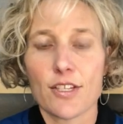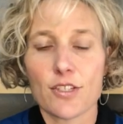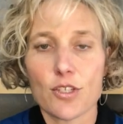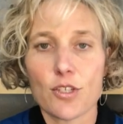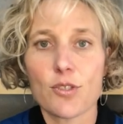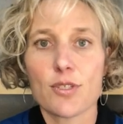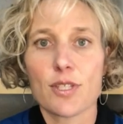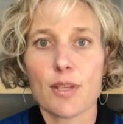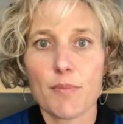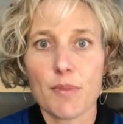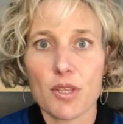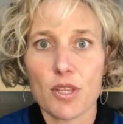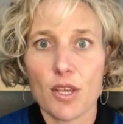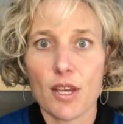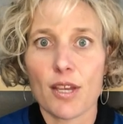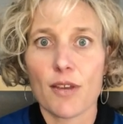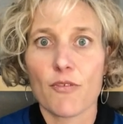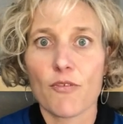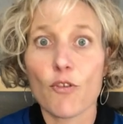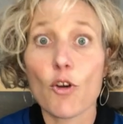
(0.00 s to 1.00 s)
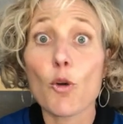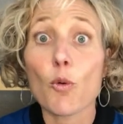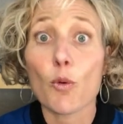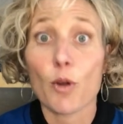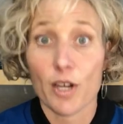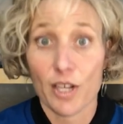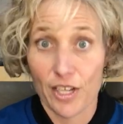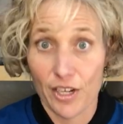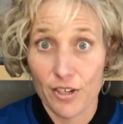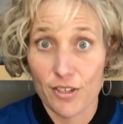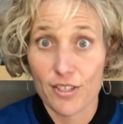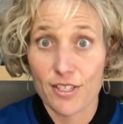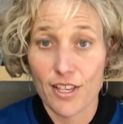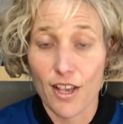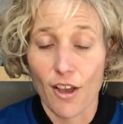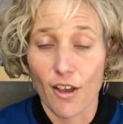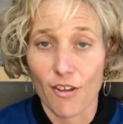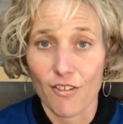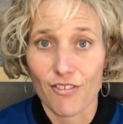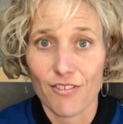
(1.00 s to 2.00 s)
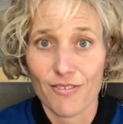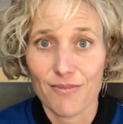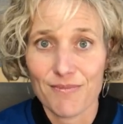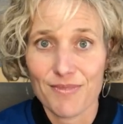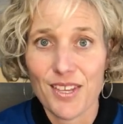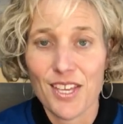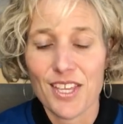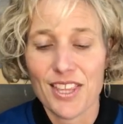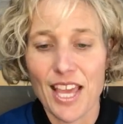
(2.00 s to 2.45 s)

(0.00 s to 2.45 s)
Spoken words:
and do some of the footwork yourself.